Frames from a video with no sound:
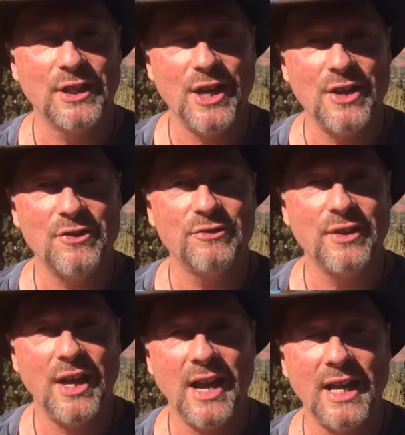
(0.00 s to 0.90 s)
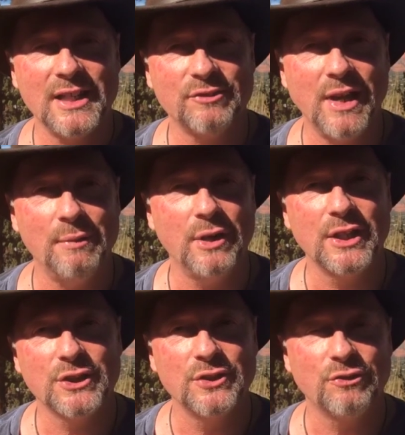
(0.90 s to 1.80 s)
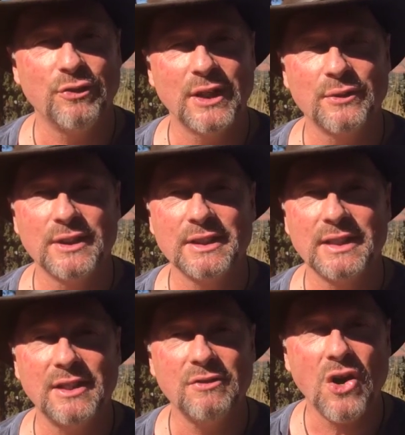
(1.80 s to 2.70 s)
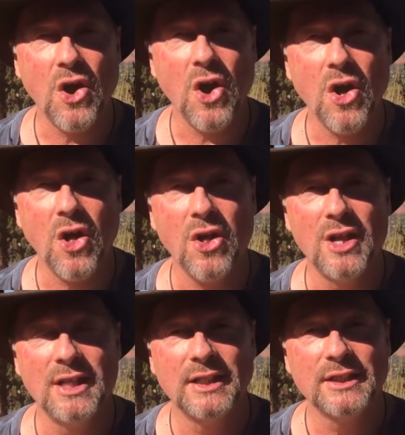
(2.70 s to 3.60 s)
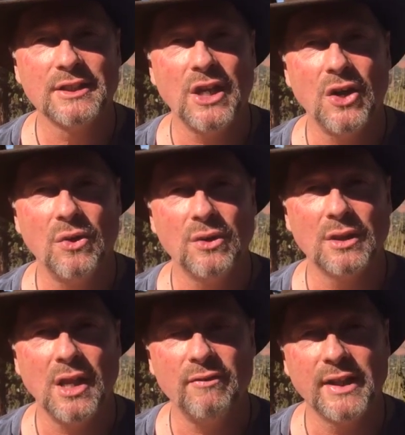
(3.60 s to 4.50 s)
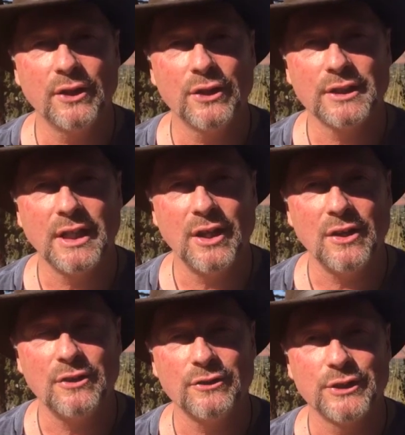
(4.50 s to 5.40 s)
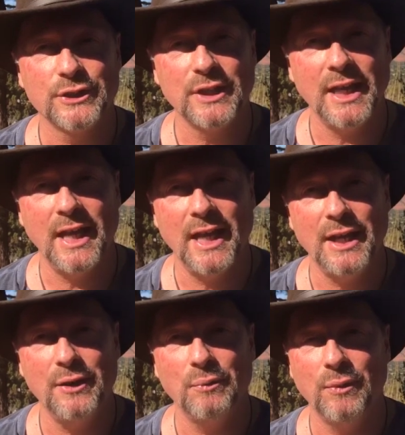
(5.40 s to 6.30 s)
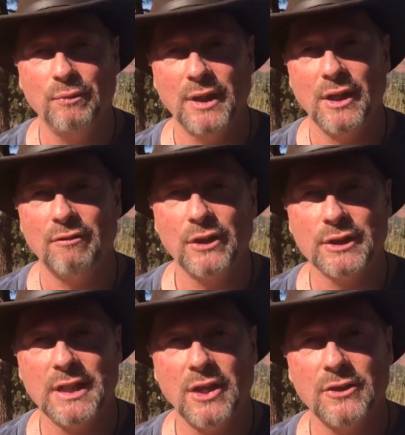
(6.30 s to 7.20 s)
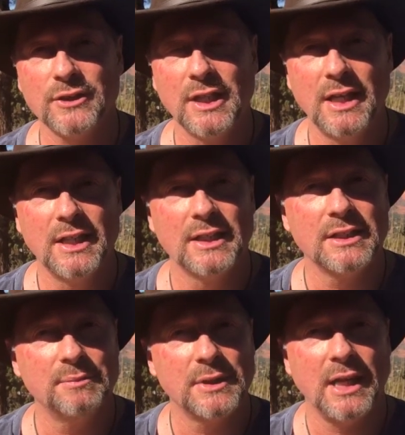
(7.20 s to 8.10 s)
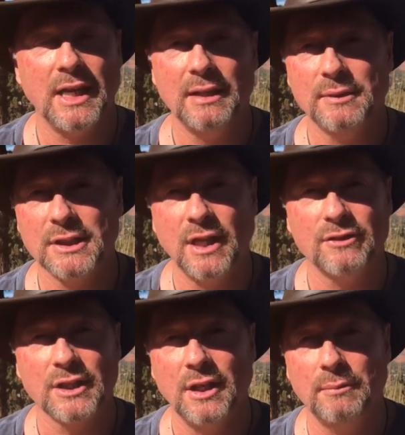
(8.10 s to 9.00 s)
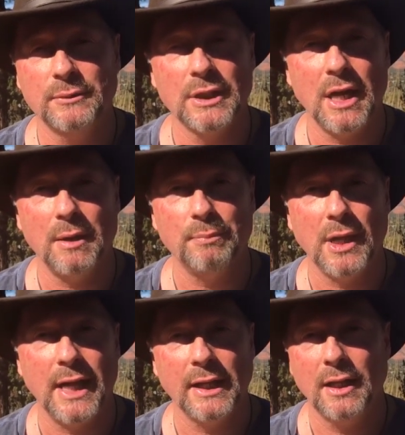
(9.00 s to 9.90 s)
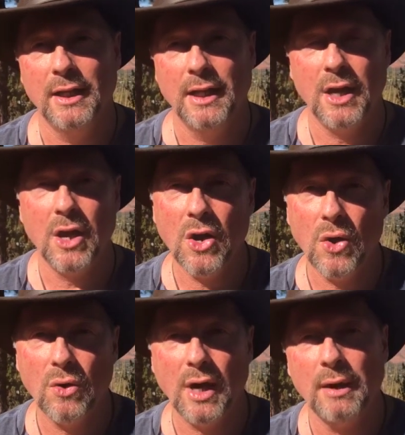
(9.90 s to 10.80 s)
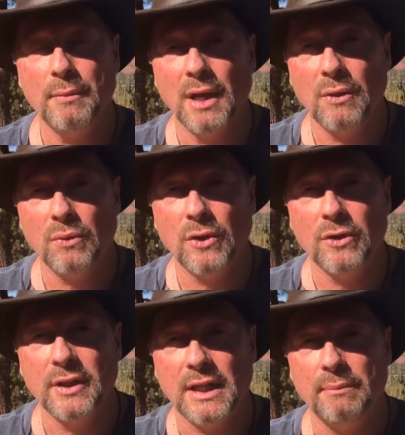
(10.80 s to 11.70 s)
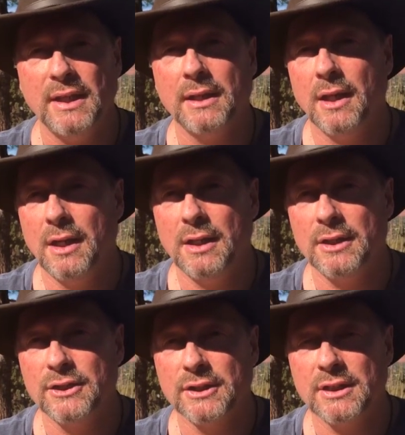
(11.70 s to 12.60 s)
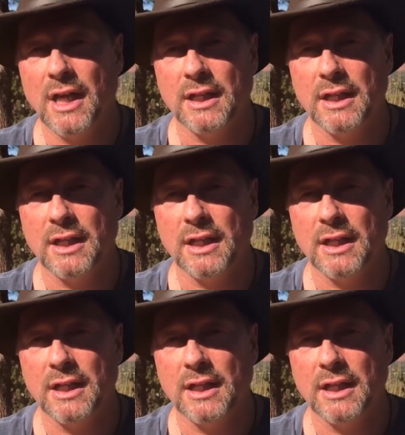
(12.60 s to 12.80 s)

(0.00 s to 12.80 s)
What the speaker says: Love, the highest vibrational frequency of all. So loving ourselves, and when we love ourselves, sometimes stuff comes up like, oh, I'm not worthy because...